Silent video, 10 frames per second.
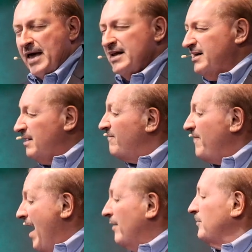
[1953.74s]
And it
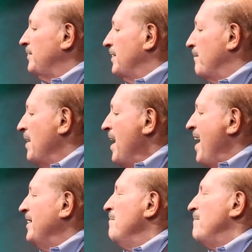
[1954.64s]
confounded them,
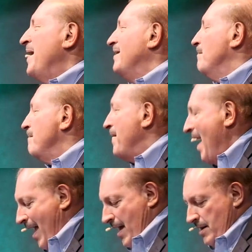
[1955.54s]
and it made
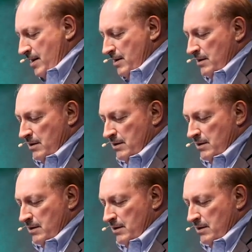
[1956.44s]
them mad.